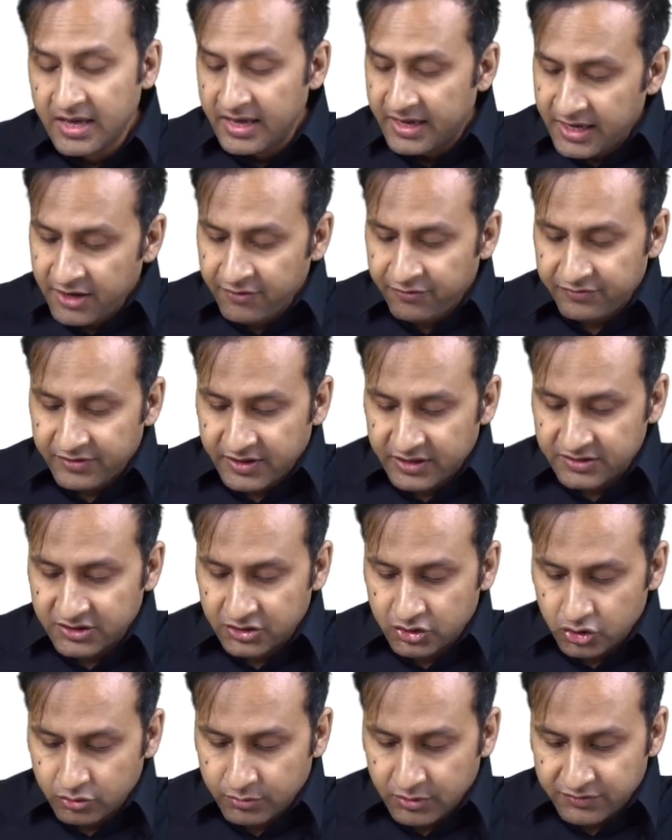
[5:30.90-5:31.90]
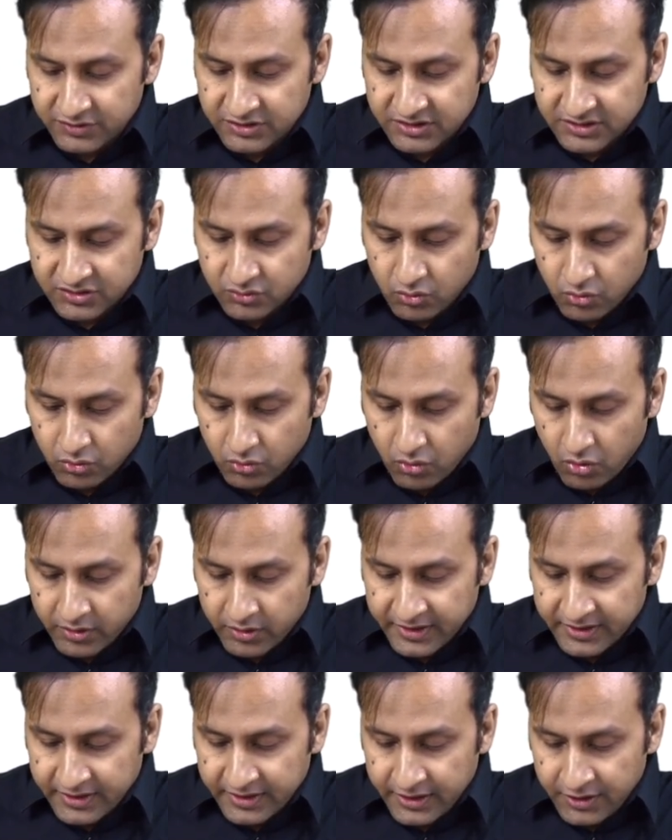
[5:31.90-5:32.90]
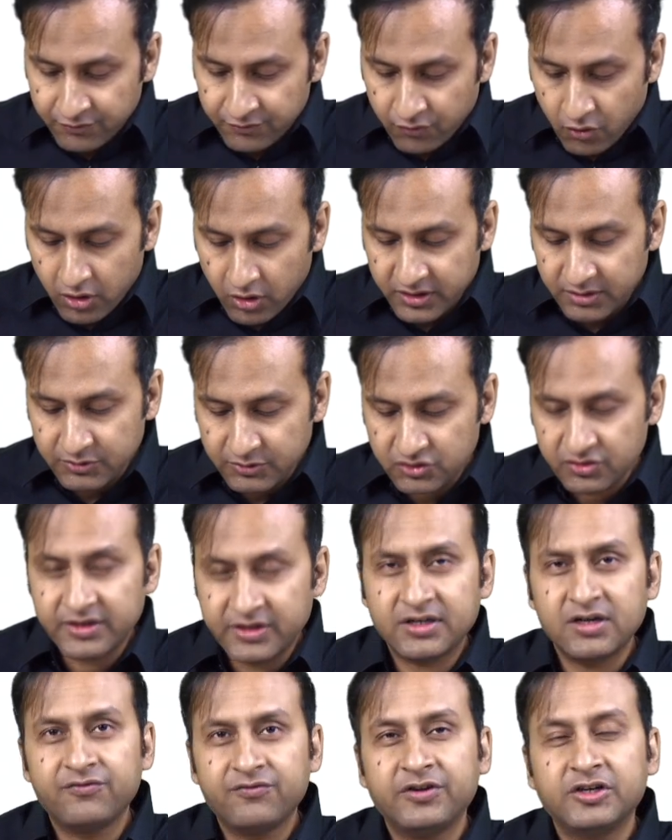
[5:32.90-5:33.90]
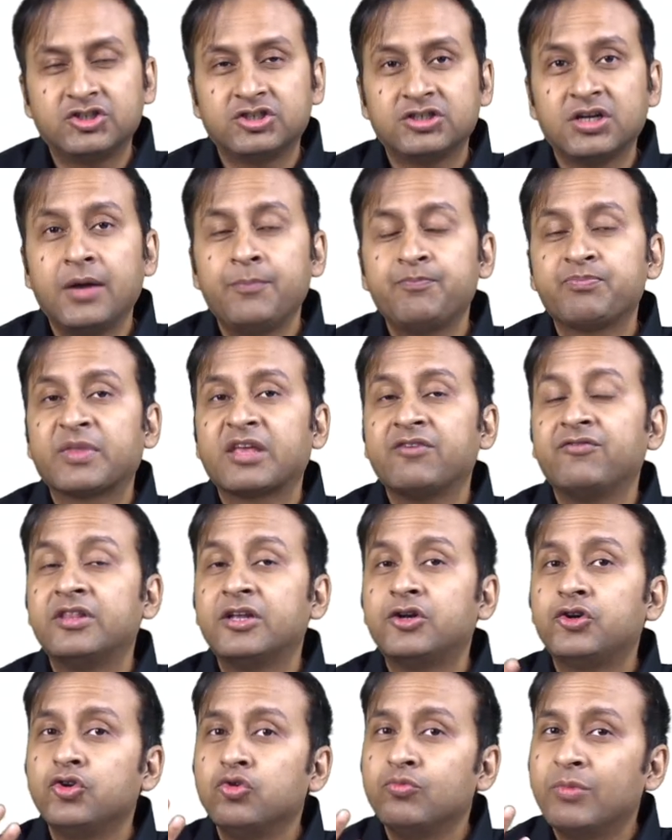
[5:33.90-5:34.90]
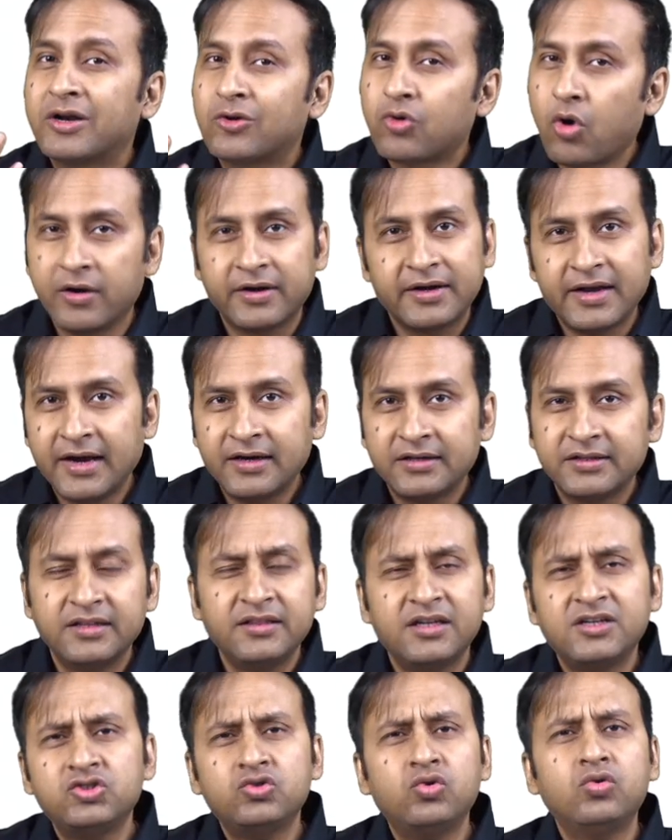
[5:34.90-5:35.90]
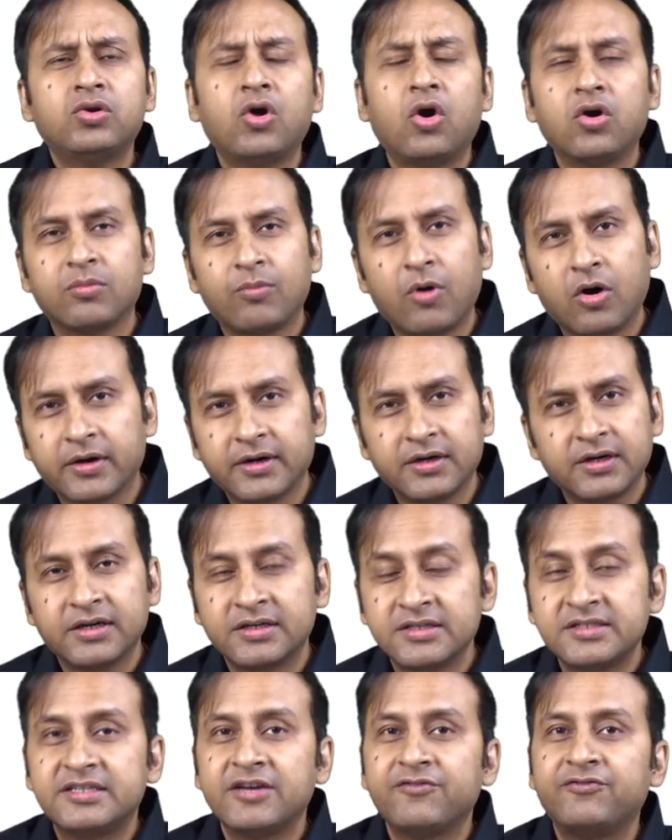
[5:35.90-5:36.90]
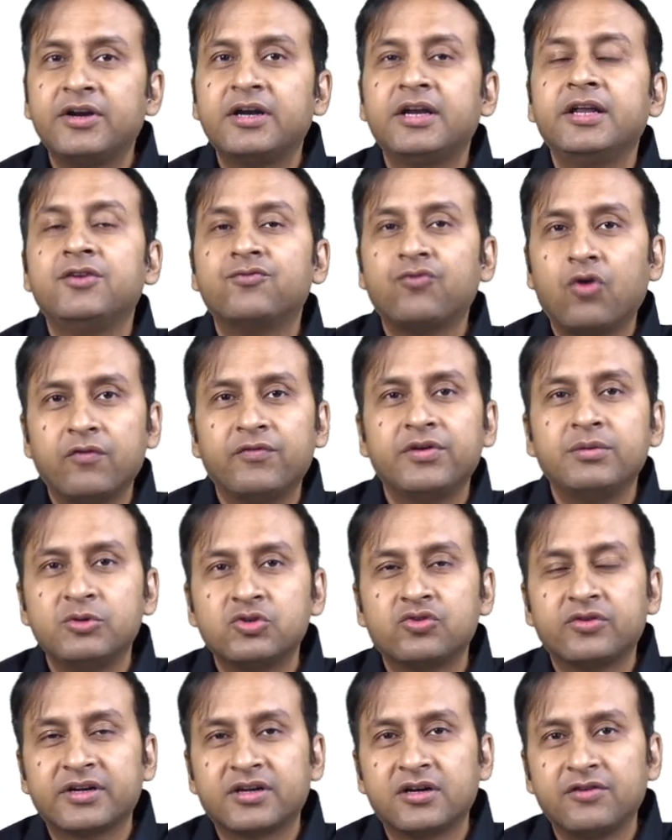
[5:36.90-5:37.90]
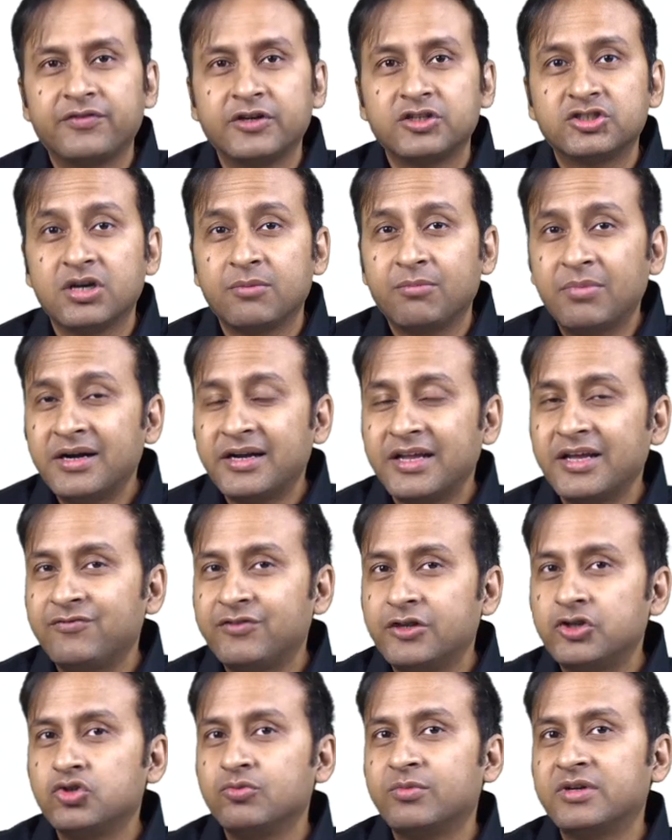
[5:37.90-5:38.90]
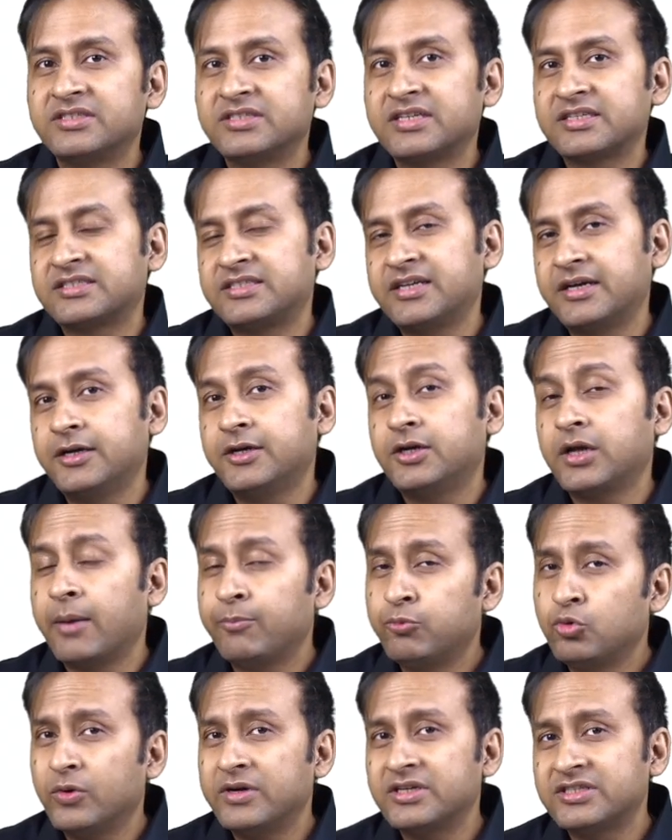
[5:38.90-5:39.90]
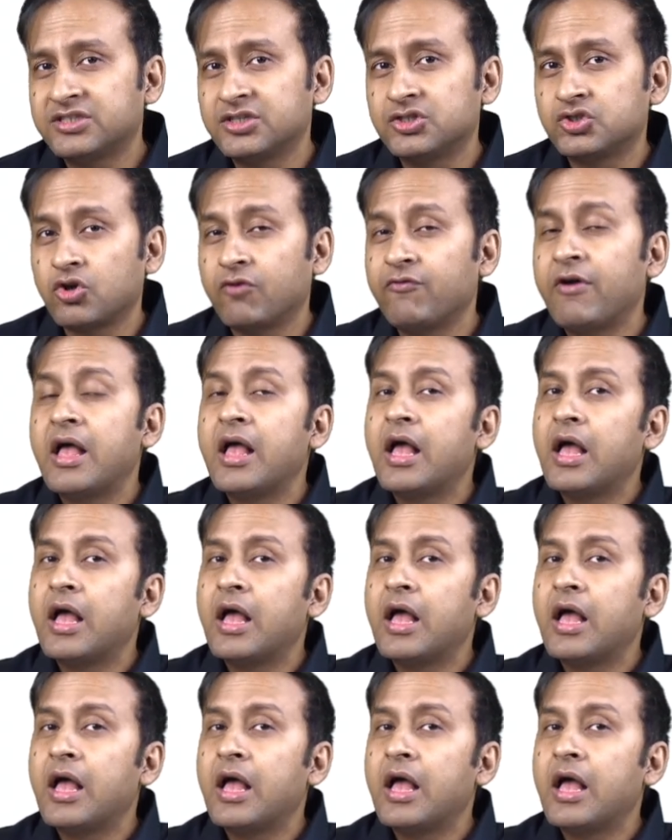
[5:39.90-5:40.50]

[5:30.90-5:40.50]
If there is a tumor which is going on and involved the mesorectal fascia with a tumor contact, then there is no doubt about it. It is definitely involving mesorectal fascia. But if the tumor is extended up to a distance of